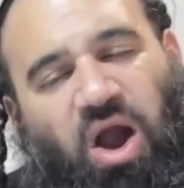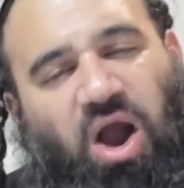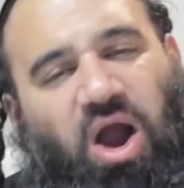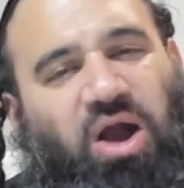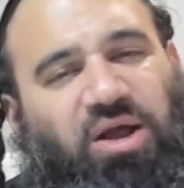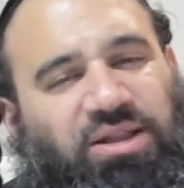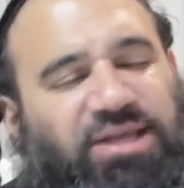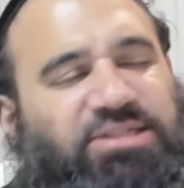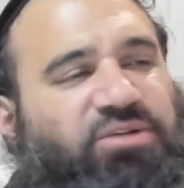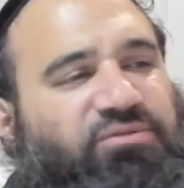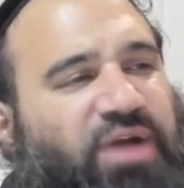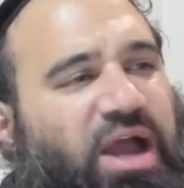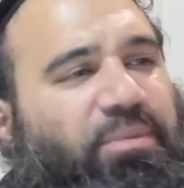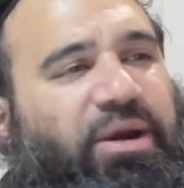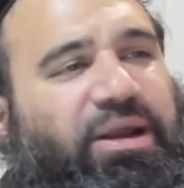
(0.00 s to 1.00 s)
Oh,
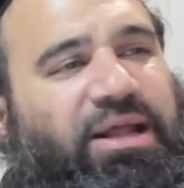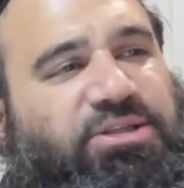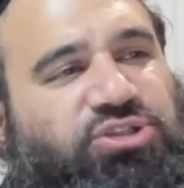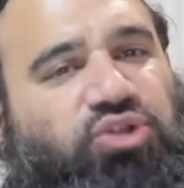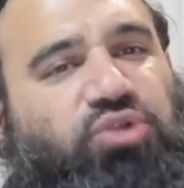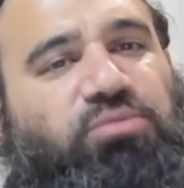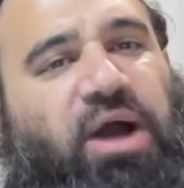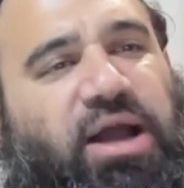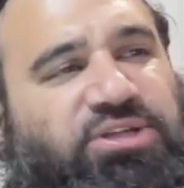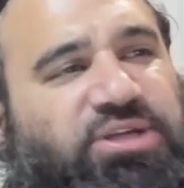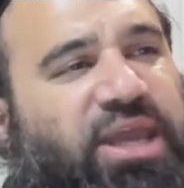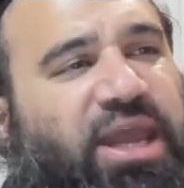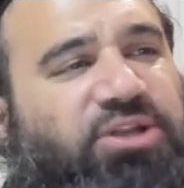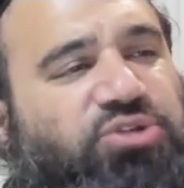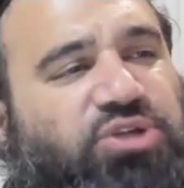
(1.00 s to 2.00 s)
listen, Rabbi, that's too
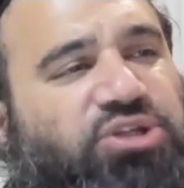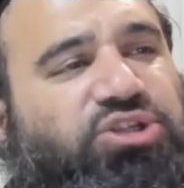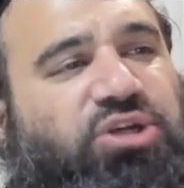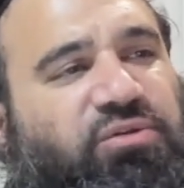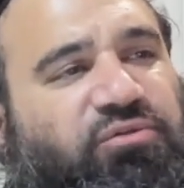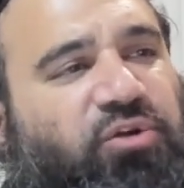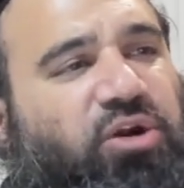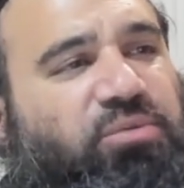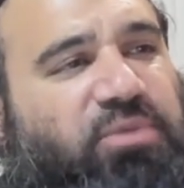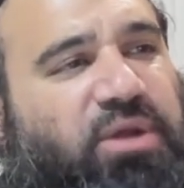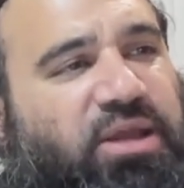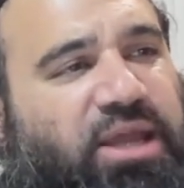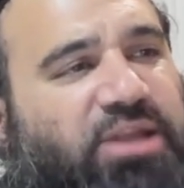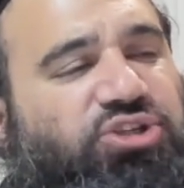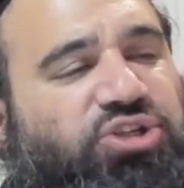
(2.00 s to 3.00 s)
much. Can't you just convert
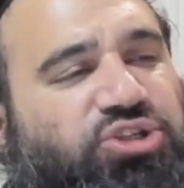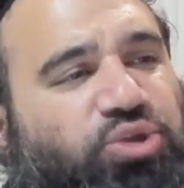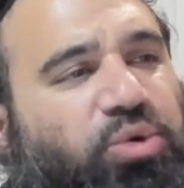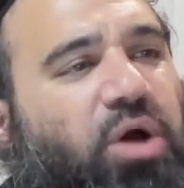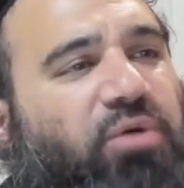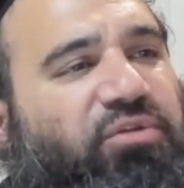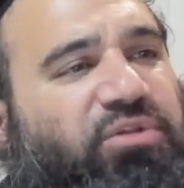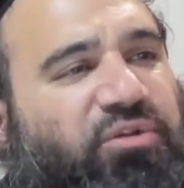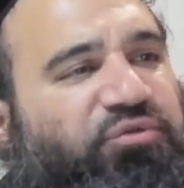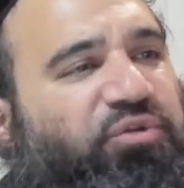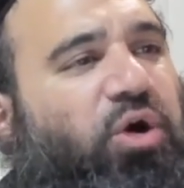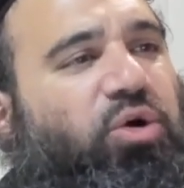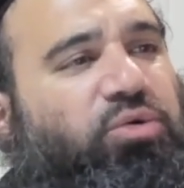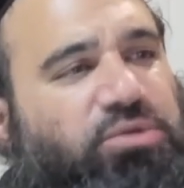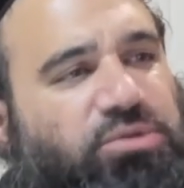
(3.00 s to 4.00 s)
me? Can't you just do it over the
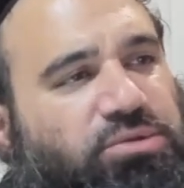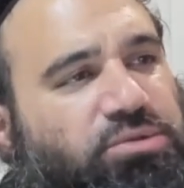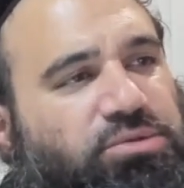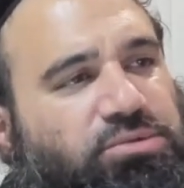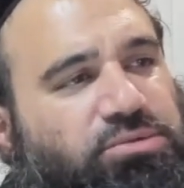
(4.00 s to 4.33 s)
phone?